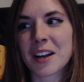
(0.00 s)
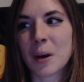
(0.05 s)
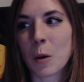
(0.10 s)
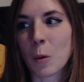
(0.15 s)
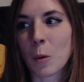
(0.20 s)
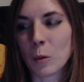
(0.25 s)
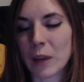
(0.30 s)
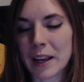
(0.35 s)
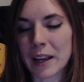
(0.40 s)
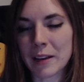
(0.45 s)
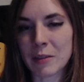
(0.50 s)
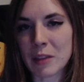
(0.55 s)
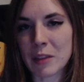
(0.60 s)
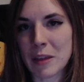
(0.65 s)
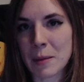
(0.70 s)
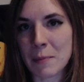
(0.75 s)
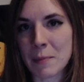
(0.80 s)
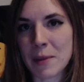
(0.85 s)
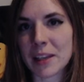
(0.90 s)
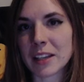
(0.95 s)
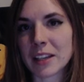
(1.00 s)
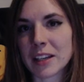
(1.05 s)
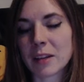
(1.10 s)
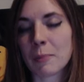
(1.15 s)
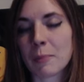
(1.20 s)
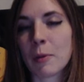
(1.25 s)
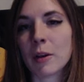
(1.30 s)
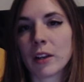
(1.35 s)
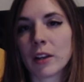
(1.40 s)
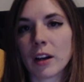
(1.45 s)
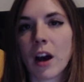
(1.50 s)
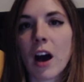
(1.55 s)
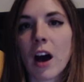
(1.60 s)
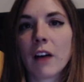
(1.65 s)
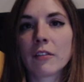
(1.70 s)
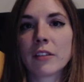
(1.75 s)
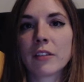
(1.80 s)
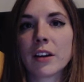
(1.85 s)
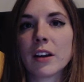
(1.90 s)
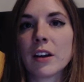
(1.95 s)
like the ability to pull it off.
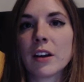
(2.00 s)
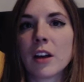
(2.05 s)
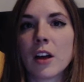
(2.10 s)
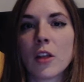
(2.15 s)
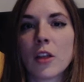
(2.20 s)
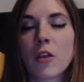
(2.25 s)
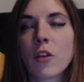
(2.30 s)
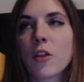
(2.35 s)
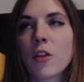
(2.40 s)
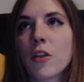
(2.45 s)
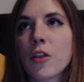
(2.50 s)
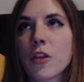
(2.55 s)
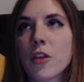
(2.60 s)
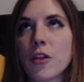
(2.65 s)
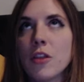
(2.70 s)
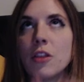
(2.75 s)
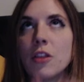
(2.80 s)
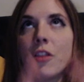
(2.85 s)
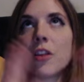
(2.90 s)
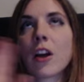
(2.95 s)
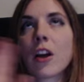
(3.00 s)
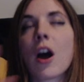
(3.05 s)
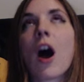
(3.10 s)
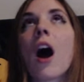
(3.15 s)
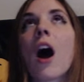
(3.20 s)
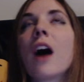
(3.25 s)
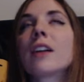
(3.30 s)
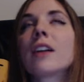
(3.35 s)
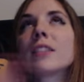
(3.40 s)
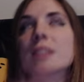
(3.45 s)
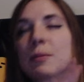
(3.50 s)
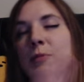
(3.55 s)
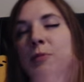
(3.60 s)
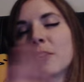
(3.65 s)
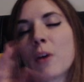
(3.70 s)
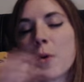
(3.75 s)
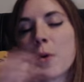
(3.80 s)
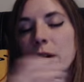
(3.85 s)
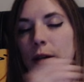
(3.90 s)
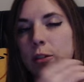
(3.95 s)
The concept of
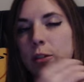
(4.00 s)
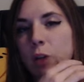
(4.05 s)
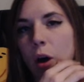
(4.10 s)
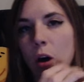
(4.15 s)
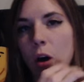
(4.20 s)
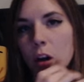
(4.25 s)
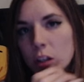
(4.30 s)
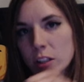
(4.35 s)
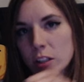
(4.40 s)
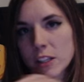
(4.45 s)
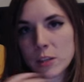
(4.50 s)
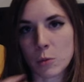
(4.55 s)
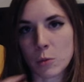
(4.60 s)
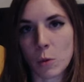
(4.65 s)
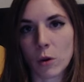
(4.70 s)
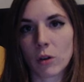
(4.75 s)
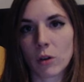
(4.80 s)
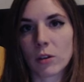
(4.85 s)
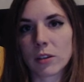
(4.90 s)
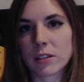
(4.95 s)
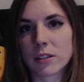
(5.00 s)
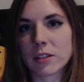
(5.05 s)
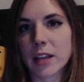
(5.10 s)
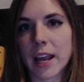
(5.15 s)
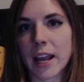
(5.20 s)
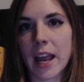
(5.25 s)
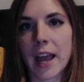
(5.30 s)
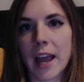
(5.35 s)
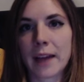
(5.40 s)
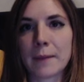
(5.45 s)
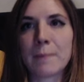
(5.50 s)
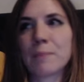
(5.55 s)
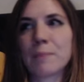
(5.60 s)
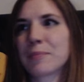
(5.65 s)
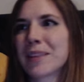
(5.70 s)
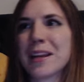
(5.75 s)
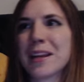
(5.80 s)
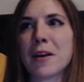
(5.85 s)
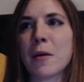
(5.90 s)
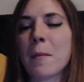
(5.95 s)
going to all these worlds and,
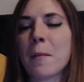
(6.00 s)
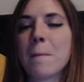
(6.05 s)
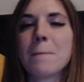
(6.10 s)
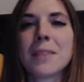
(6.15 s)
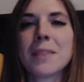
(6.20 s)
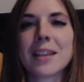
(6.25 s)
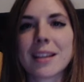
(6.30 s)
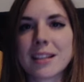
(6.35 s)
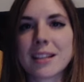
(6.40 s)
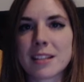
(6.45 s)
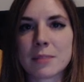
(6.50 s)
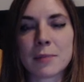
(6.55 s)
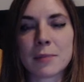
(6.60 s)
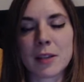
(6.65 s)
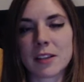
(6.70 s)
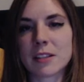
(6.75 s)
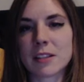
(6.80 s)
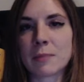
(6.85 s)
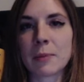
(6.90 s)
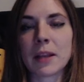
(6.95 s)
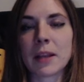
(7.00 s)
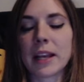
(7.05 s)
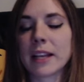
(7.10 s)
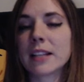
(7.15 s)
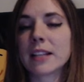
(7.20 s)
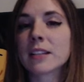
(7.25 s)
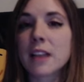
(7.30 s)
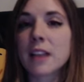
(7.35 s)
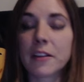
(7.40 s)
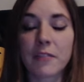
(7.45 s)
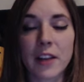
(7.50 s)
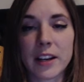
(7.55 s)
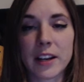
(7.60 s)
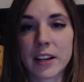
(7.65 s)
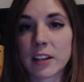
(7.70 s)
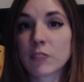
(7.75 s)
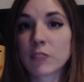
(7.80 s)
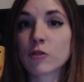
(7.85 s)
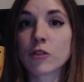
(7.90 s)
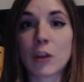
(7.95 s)
you know, millions and millions of planets, I find
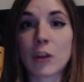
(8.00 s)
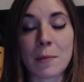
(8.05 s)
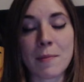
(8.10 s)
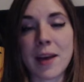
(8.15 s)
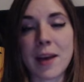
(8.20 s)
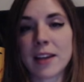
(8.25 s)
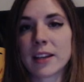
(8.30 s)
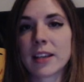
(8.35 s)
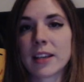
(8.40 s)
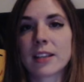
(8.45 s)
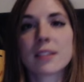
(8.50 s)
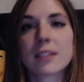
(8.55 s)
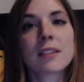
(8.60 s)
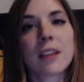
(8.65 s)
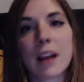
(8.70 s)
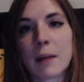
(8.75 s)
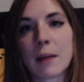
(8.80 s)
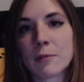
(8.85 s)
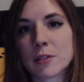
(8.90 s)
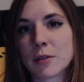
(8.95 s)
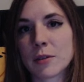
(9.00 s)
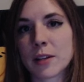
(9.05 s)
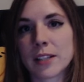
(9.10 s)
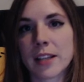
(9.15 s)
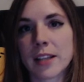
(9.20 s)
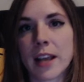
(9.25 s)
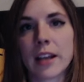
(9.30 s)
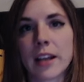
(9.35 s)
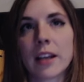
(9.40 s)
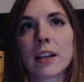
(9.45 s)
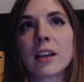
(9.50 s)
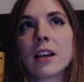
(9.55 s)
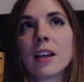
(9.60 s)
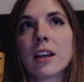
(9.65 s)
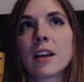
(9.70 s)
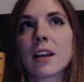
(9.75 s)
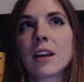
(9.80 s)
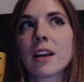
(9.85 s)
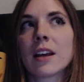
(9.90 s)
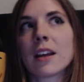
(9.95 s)
it tremendous, and I'm so excited.
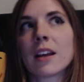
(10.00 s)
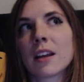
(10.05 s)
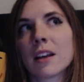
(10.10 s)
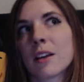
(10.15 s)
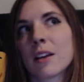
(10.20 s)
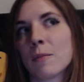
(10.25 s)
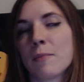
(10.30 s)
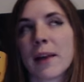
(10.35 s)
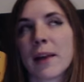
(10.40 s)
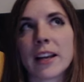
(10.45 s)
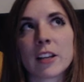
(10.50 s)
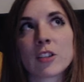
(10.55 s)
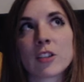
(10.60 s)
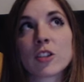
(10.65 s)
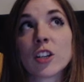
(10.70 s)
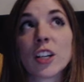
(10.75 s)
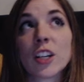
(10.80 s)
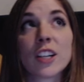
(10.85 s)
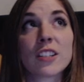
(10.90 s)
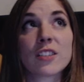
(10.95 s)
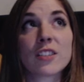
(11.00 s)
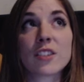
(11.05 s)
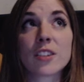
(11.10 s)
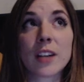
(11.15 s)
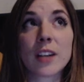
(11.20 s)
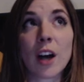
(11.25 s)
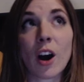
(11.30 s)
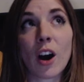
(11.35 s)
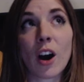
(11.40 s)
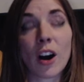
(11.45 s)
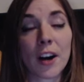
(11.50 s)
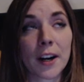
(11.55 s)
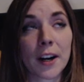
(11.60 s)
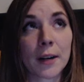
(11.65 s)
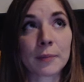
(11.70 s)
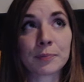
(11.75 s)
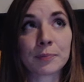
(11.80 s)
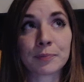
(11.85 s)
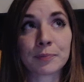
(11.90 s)
My concerns are